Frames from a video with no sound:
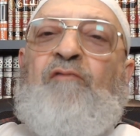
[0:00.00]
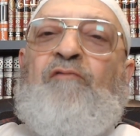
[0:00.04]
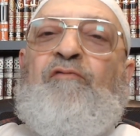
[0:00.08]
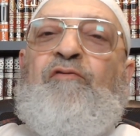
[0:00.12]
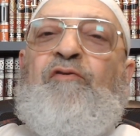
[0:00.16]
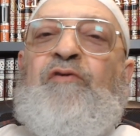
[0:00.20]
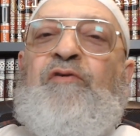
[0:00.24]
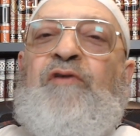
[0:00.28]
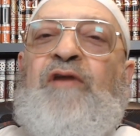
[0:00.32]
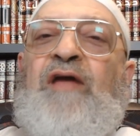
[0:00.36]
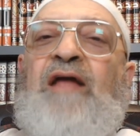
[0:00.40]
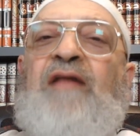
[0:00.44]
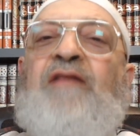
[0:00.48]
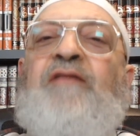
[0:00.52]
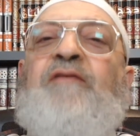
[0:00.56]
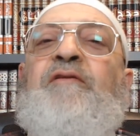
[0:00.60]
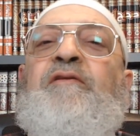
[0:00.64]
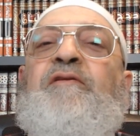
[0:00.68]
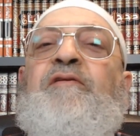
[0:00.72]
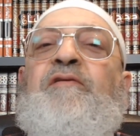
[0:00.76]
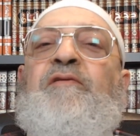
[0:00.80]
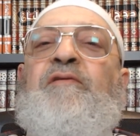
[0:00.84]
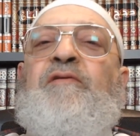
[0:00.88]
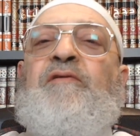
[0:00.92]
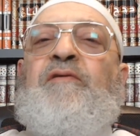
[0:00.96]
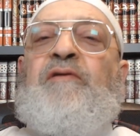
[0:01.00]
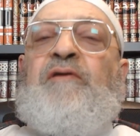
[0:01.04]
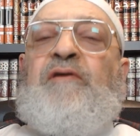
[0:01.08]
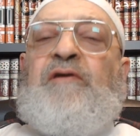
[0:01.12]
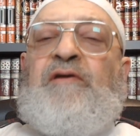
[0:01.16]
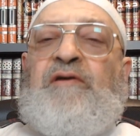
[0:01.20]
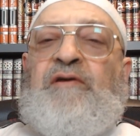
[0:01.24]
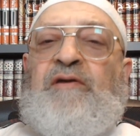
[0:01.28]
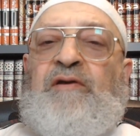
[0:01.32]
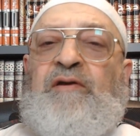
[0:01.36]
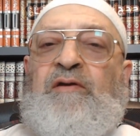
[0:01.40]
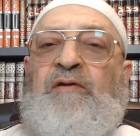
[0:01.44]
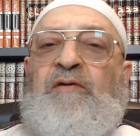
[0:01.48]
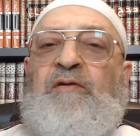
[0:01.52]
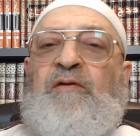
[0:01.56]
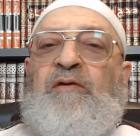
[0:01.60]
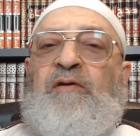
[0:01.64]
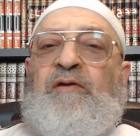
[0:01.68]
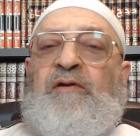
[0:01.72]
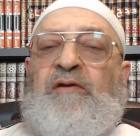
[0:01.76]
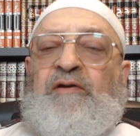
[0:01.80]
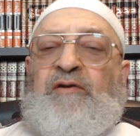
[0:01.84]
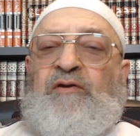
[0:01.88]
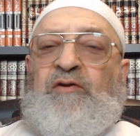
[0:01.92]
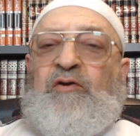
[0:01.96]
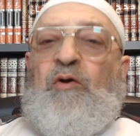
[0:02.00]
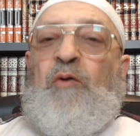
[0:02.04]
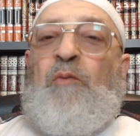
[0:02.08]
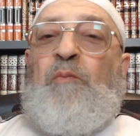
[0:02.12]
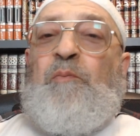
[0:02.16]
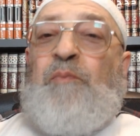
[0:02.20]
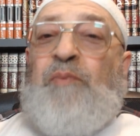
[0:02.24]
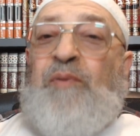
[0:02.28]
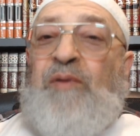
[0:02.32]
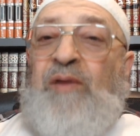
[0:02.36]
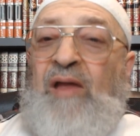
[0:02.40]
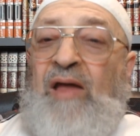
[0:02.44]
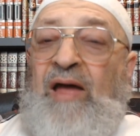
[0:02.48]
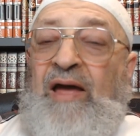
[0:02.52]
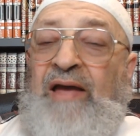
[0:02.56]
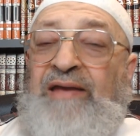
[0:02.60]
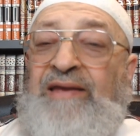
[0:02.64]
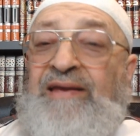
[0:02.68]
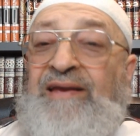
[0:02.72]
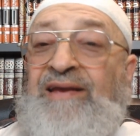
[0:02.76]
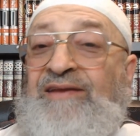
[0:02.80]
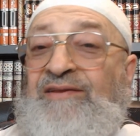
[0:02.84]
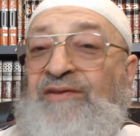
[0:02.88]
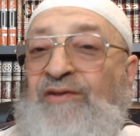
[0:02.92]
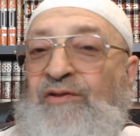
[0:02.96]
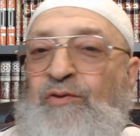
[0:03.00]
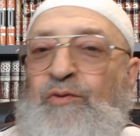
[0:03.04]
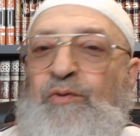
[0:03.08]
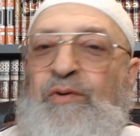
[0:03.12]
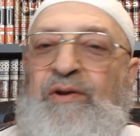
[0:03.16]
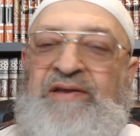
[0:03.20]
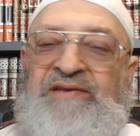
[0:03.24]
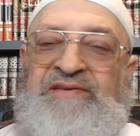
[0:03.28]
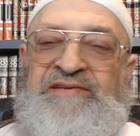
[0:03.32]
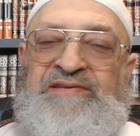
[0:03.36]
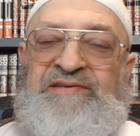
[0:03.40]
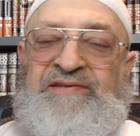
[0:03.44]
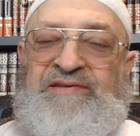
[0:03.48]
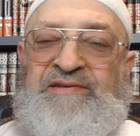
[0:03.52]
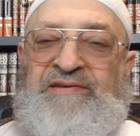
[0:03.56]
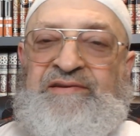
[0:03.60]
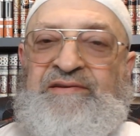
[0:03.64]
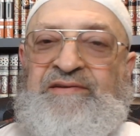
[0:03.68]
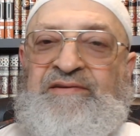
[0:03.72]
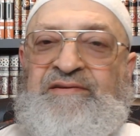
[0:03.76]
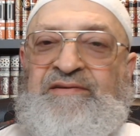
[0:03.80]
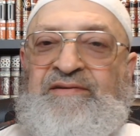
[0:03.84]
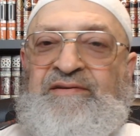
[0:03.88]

for not complying to the West?